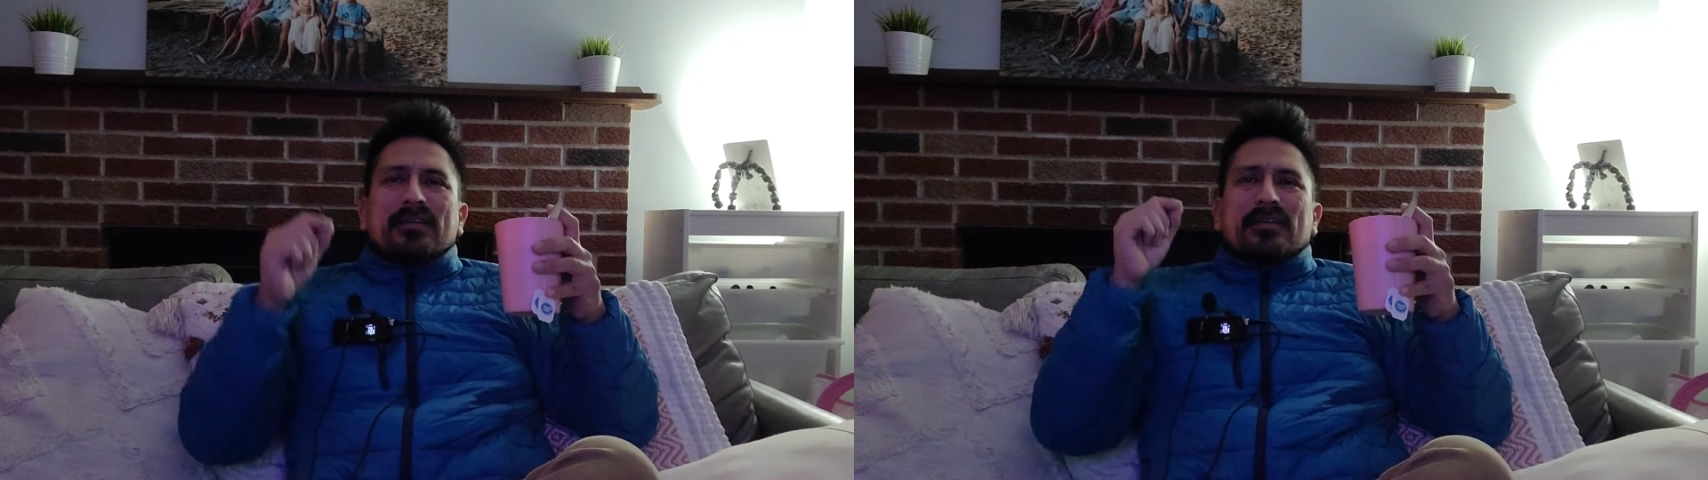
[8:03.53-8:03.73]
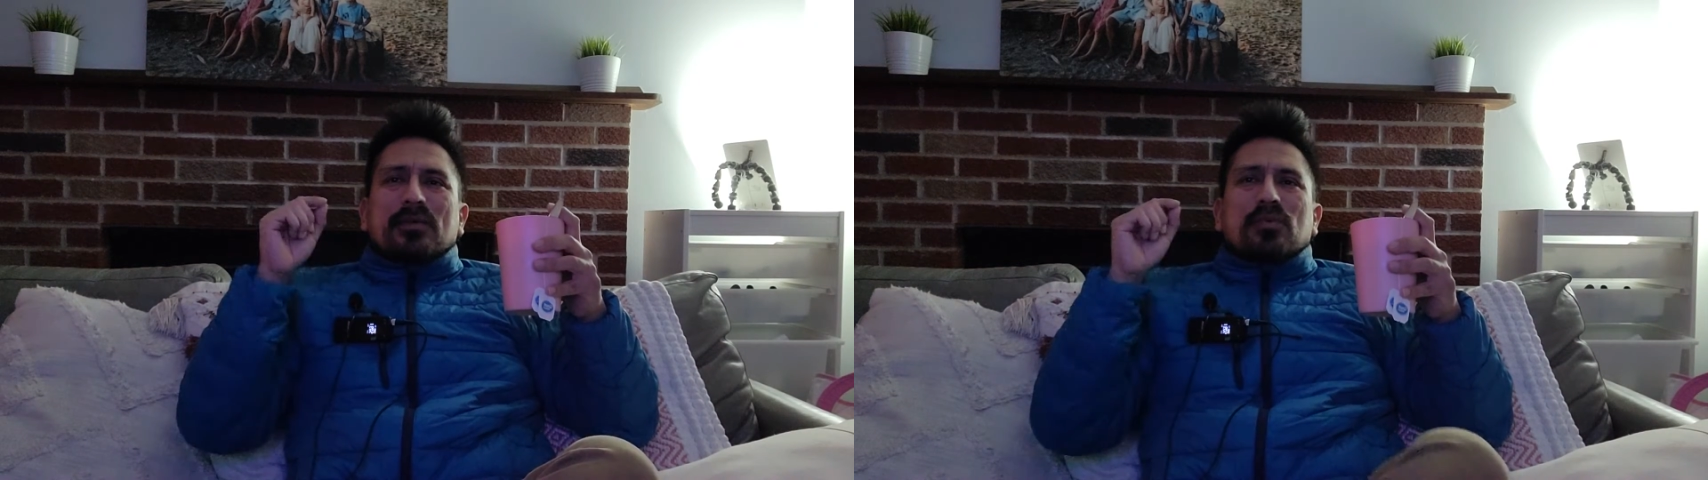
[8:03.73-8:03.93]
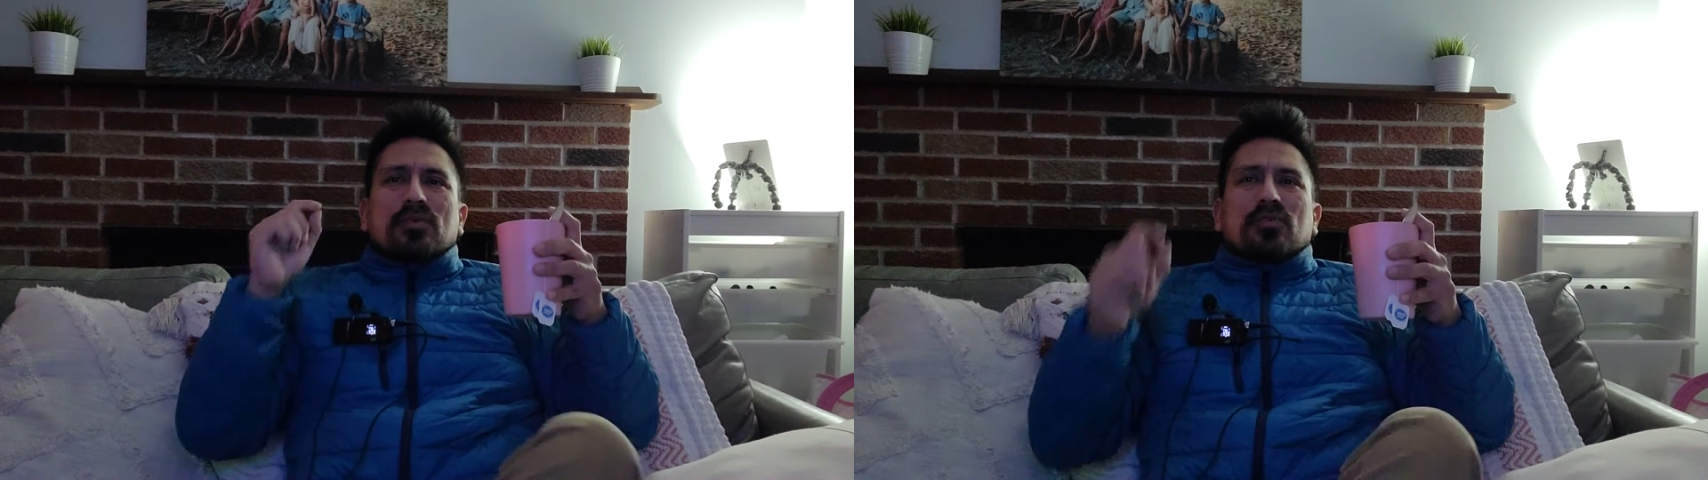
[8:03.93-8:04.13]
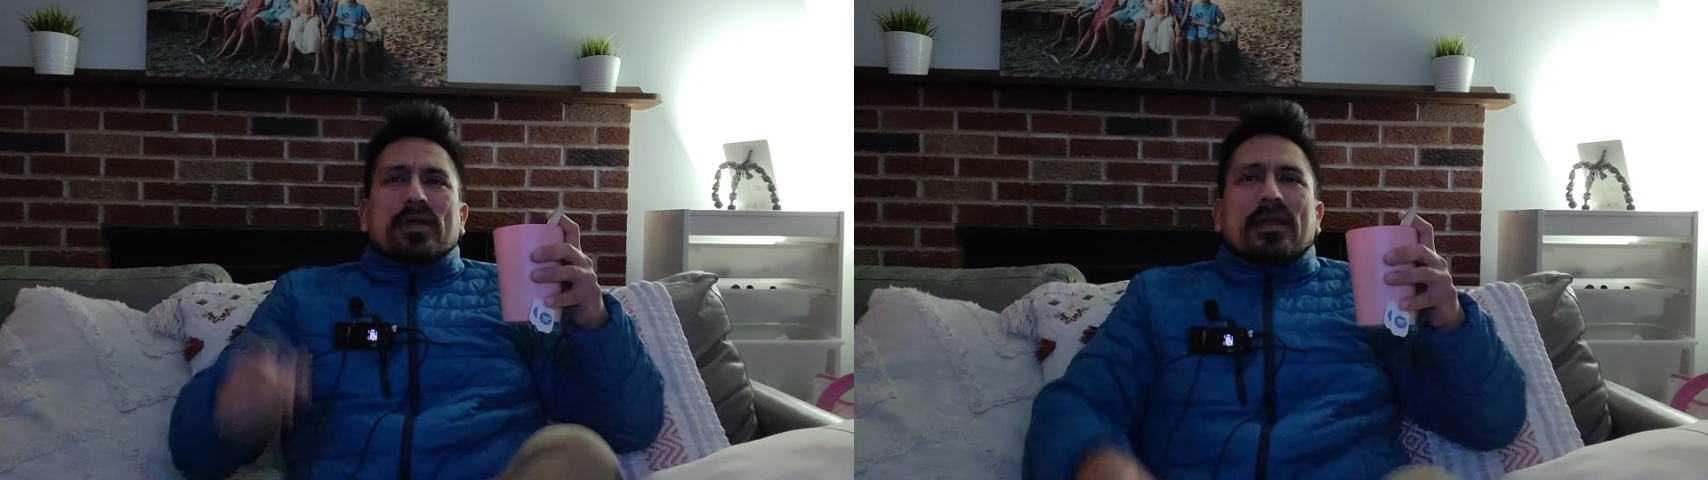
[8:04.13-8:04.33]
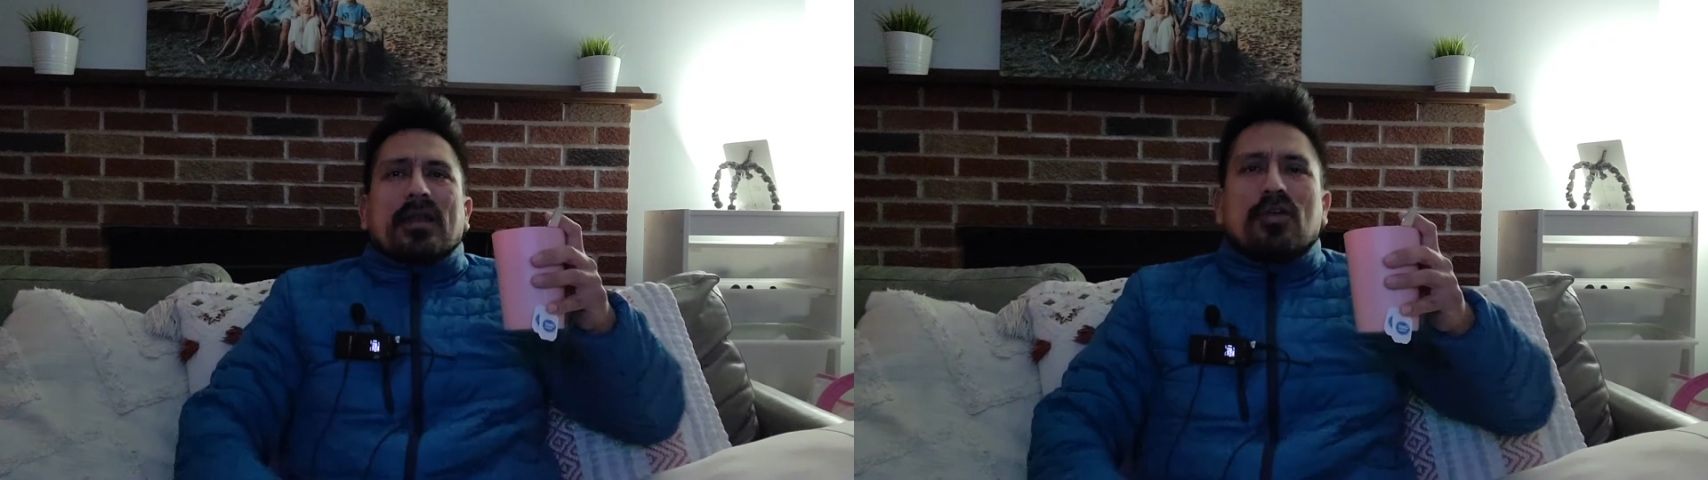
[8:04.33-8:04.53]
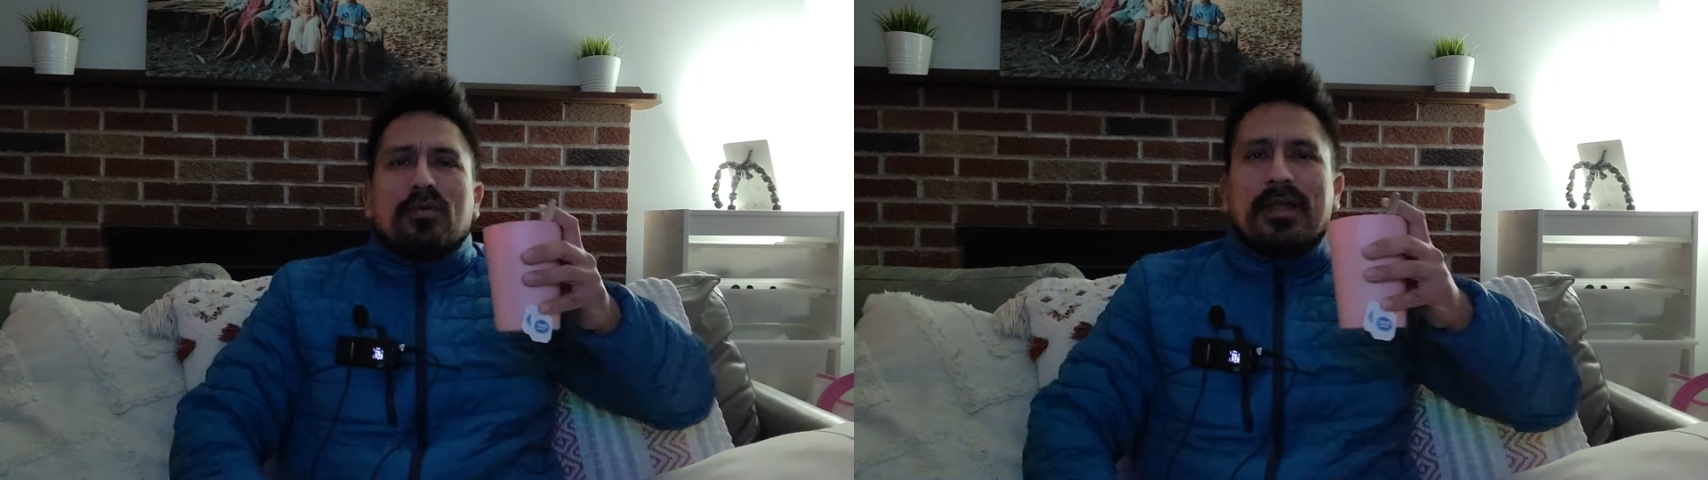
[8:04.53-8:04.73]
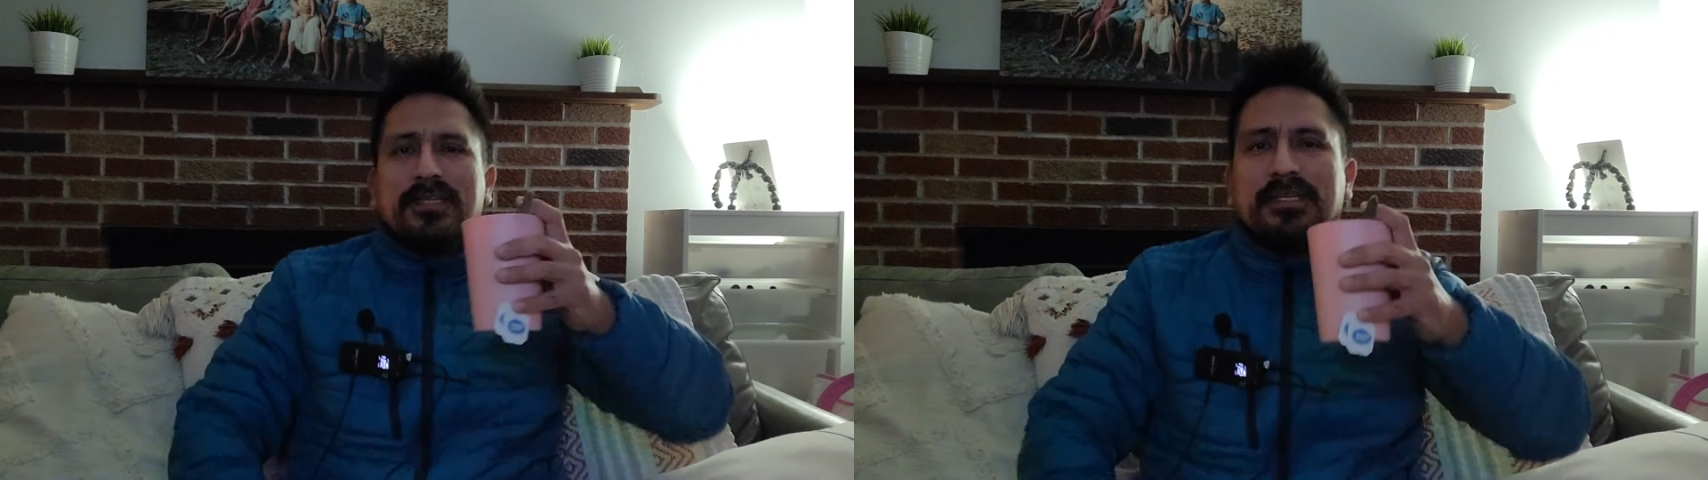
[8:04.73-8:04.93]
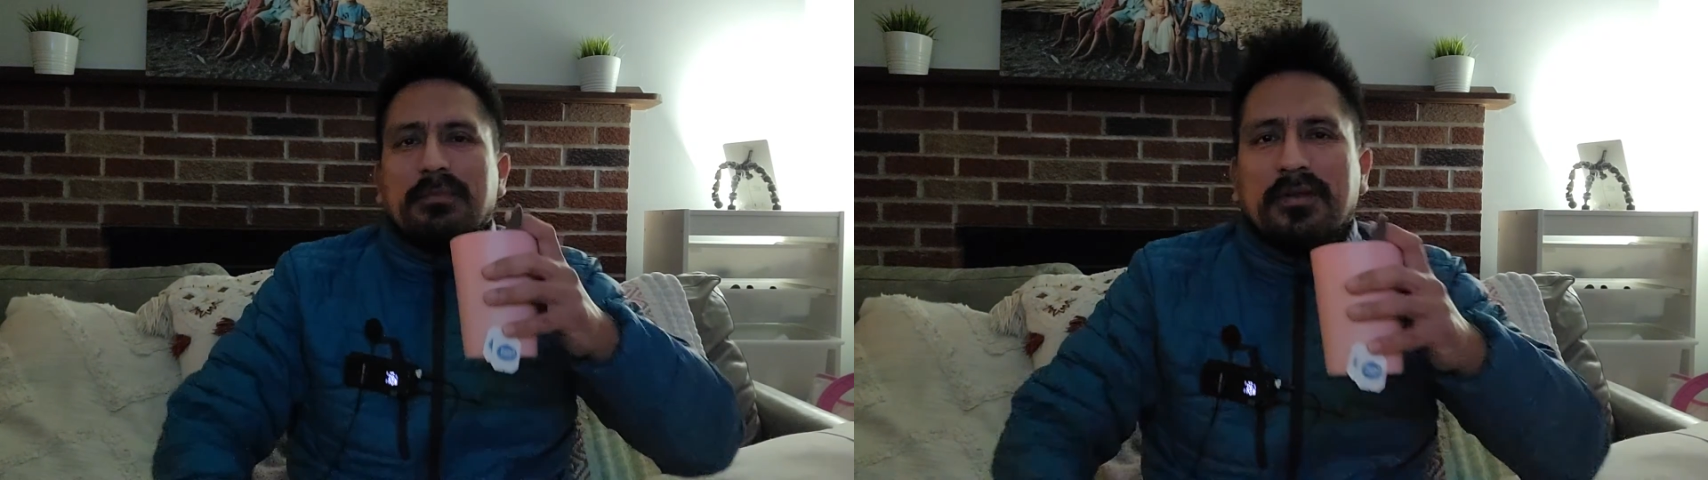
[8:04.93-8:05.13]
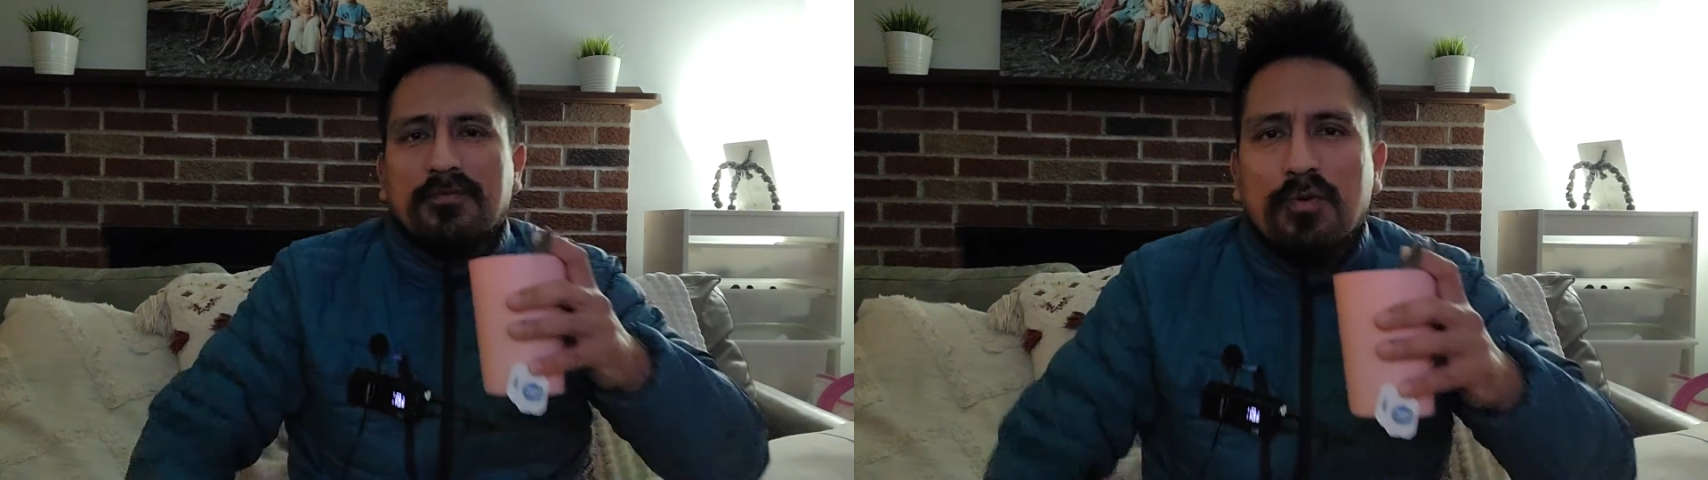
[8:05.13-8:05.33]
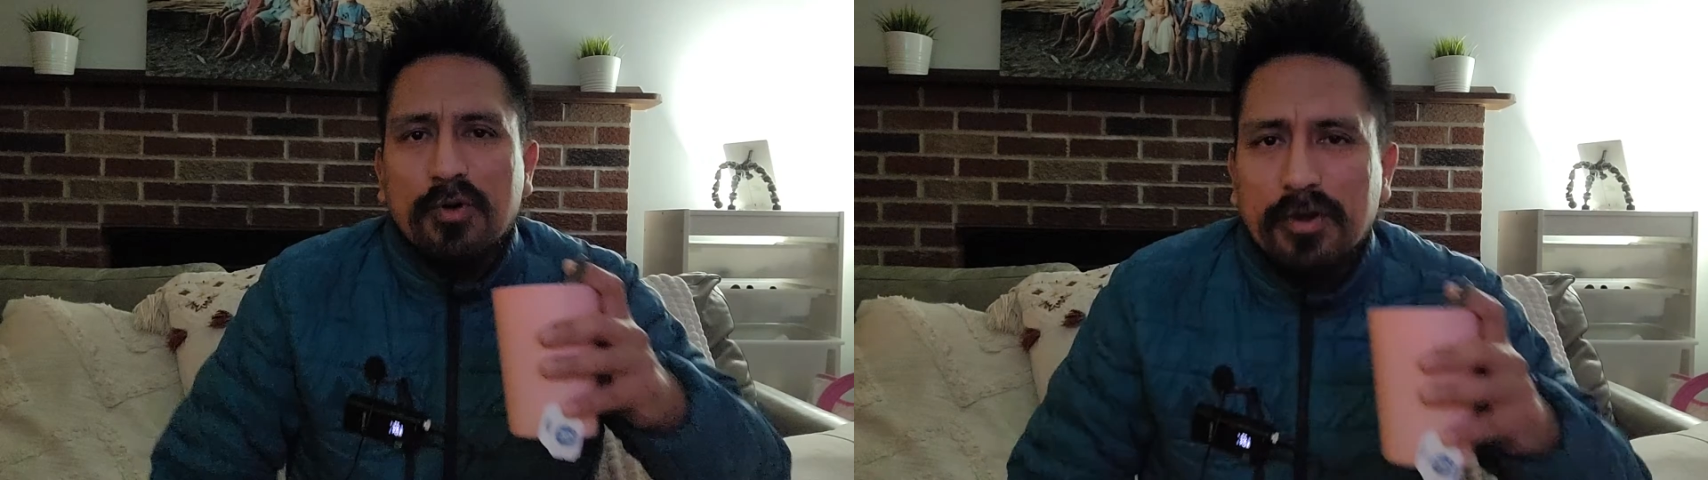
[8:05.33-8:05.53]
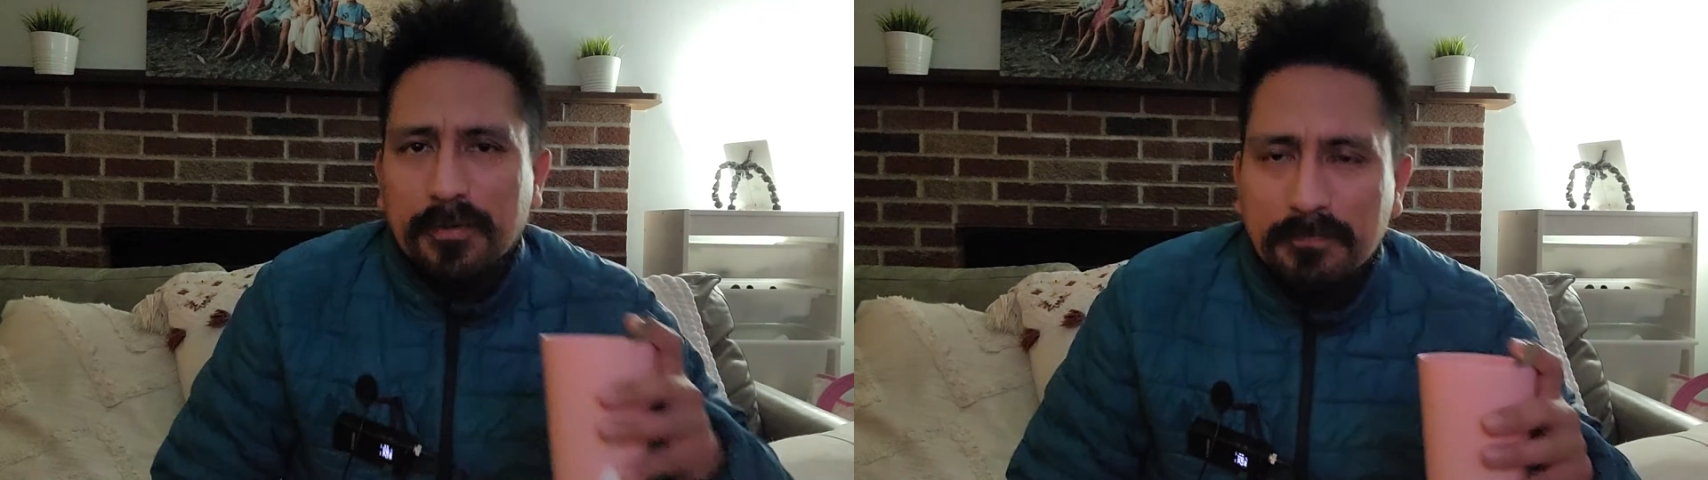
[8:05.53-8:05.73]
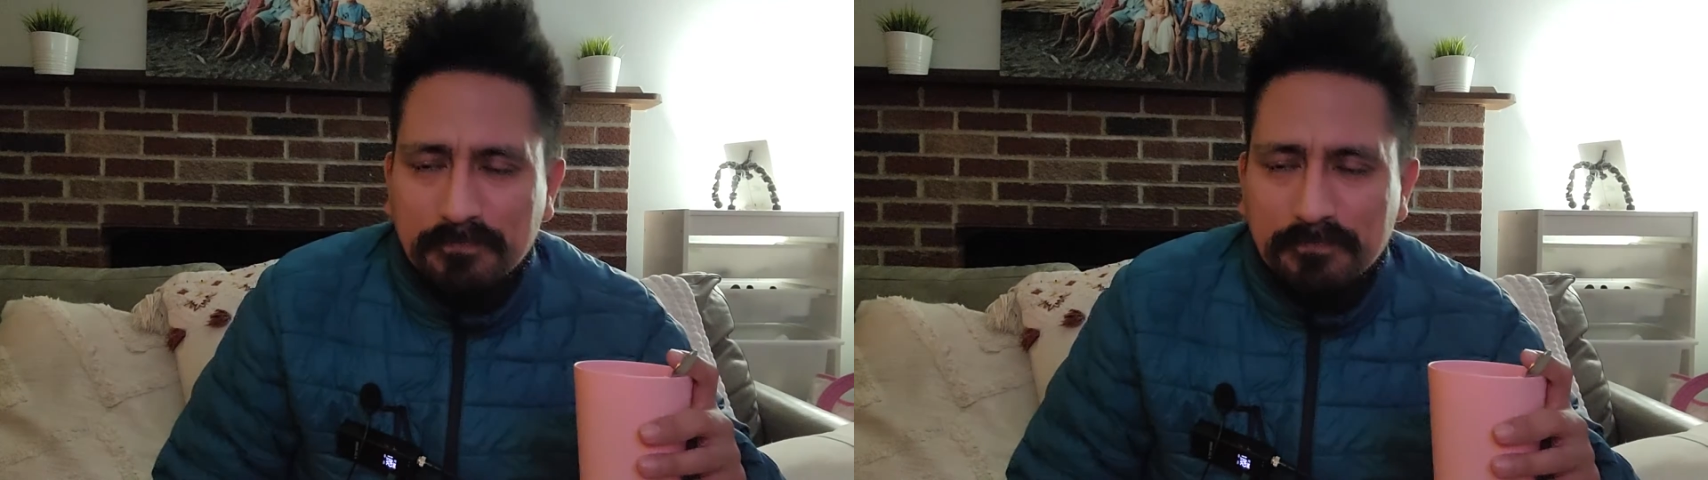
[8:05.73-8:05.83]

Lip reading: They will create a loan estimate for you.